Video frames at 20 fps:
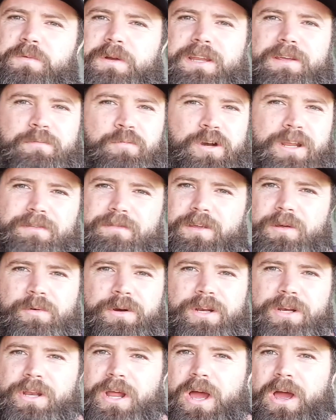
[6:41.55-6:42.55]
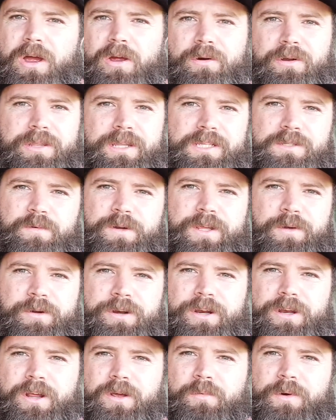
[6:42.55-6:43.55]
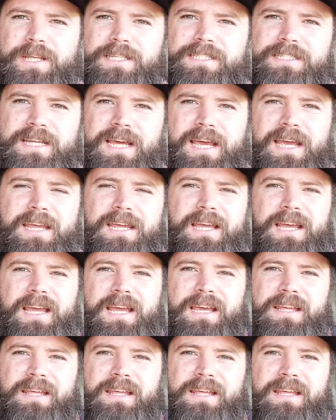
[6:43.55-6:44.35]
Whatever you want to know on these What Do You Want to Know Wednesday,